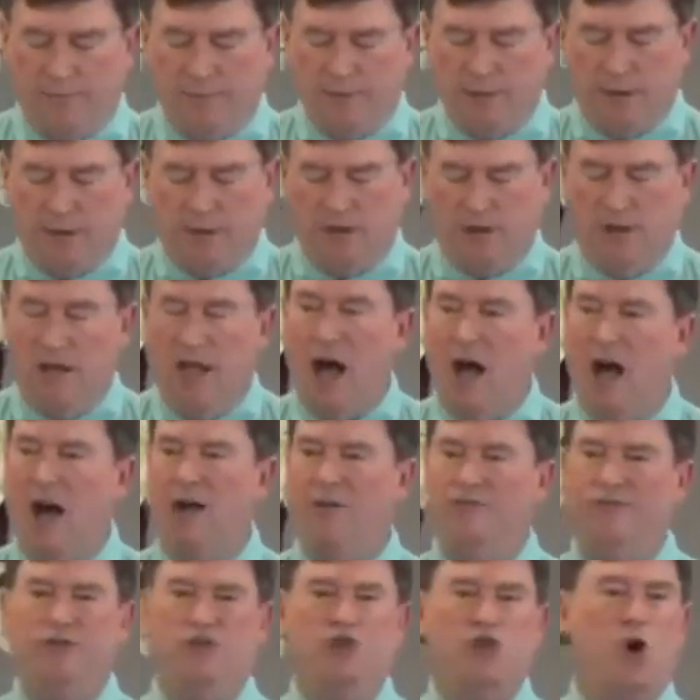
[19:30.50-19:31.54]

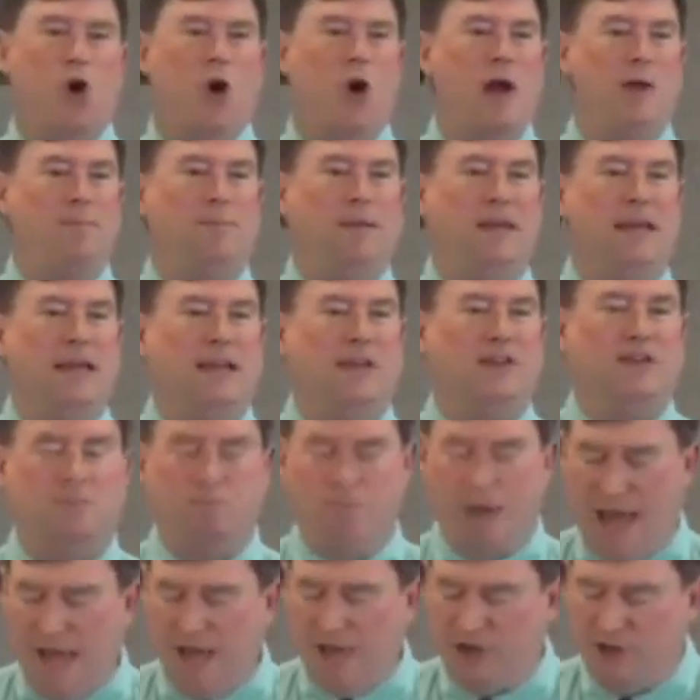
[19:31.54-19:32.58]
love, joy, peace,
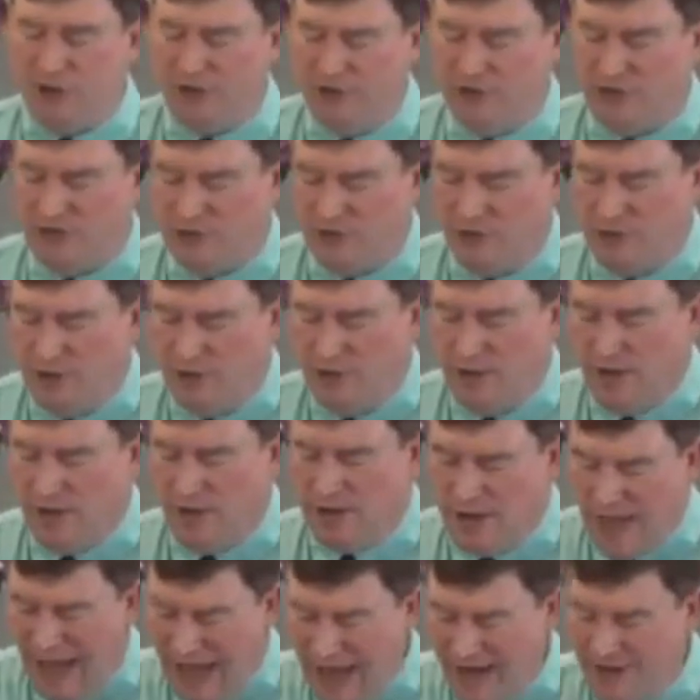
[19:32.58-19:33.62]
patience,
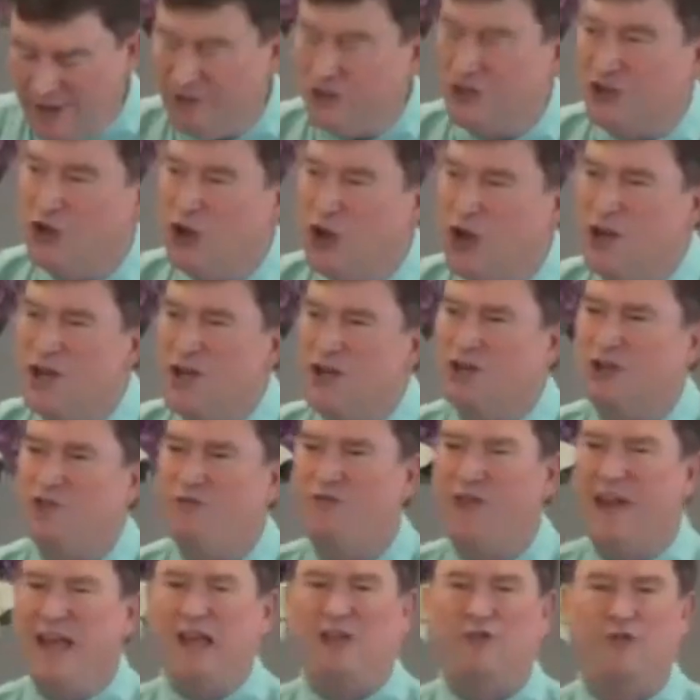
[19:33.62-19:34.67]
kindness, goodness,
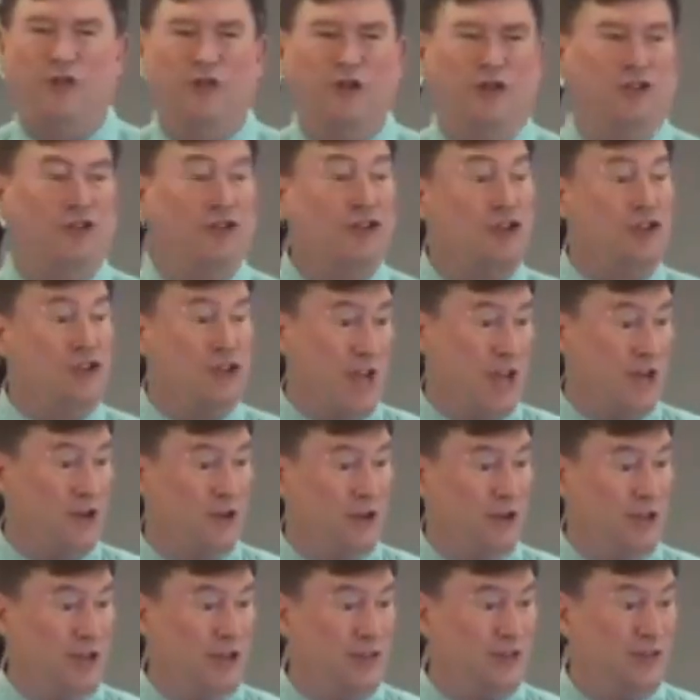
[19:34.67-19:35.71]
faithfulness,
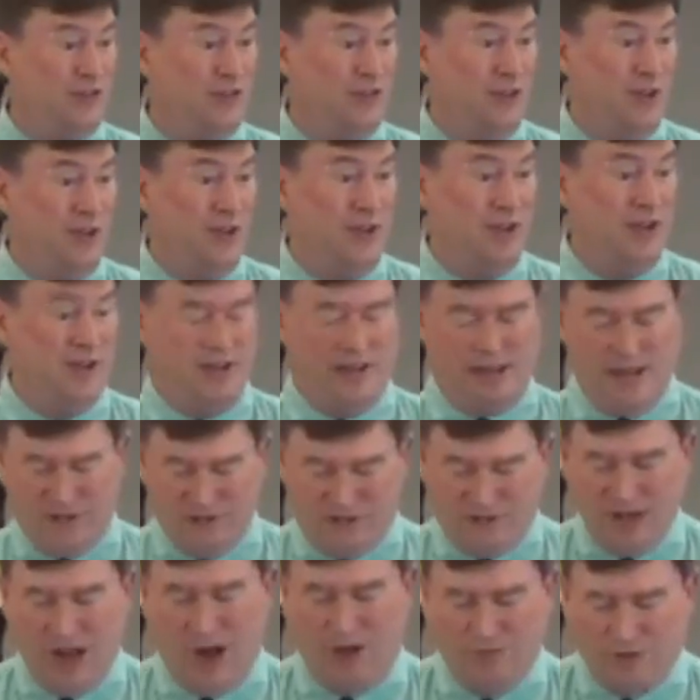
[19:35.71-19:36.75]
gentleness, and
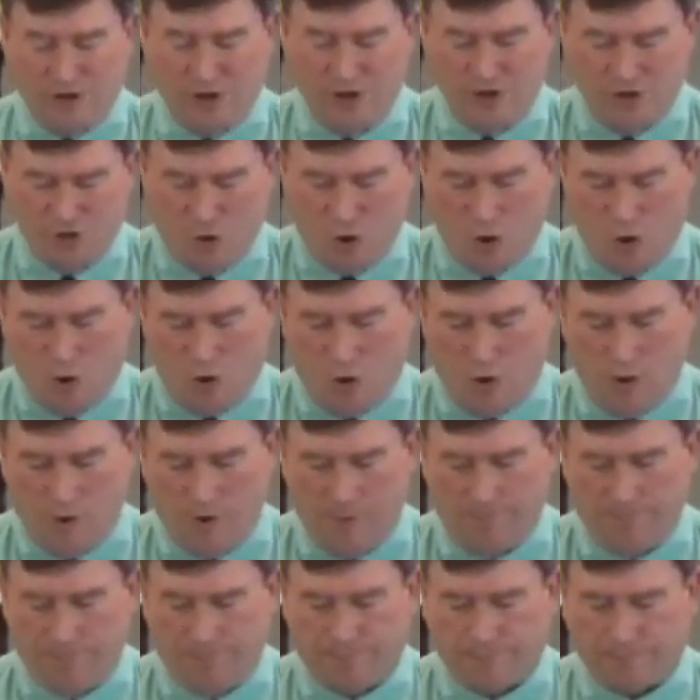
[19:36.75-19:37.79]
self
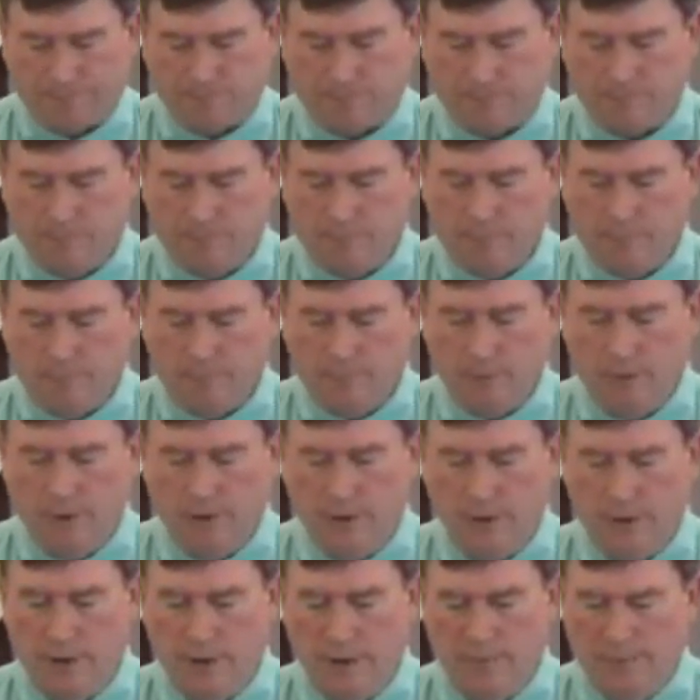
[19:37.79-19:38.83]
control.
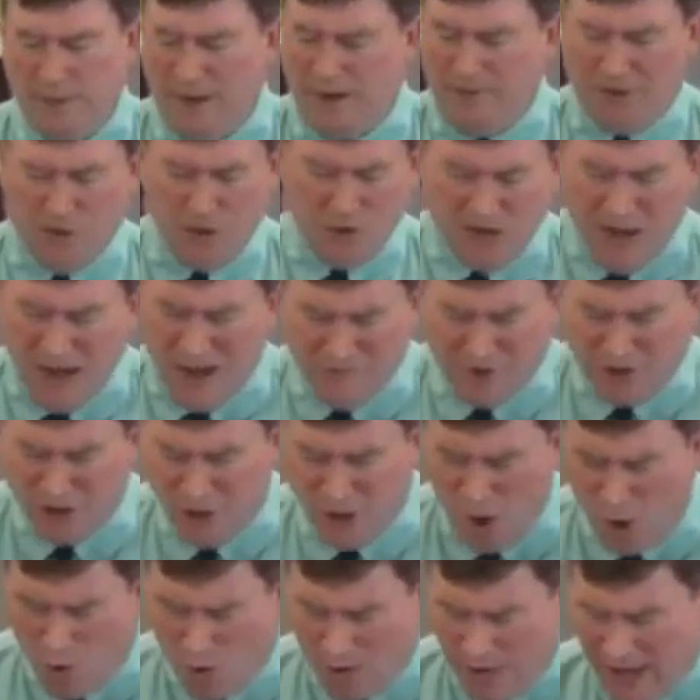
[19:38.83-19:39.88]
But if you never
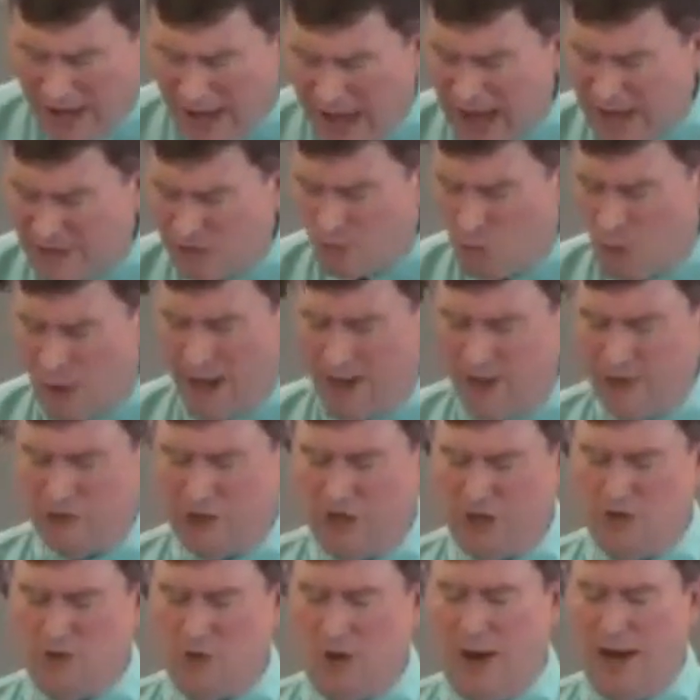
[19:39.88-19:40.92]
go to God's well
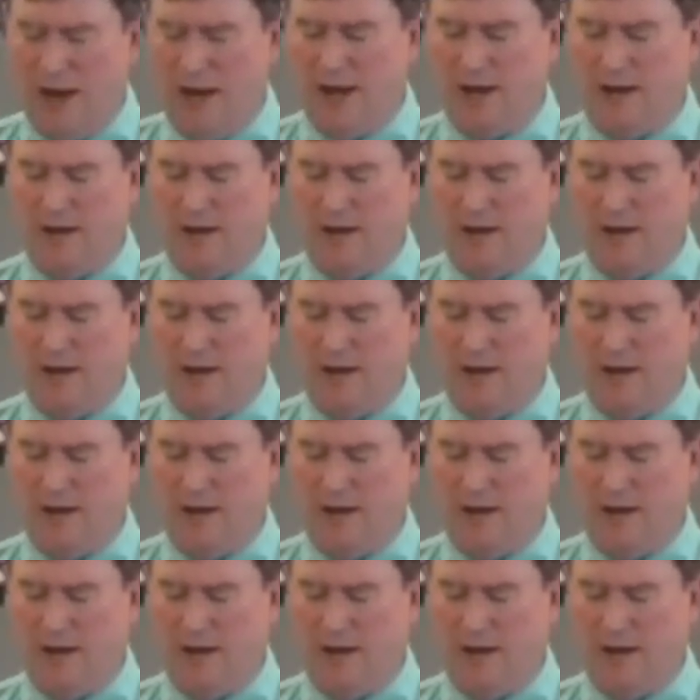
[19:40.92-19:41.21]
to drink,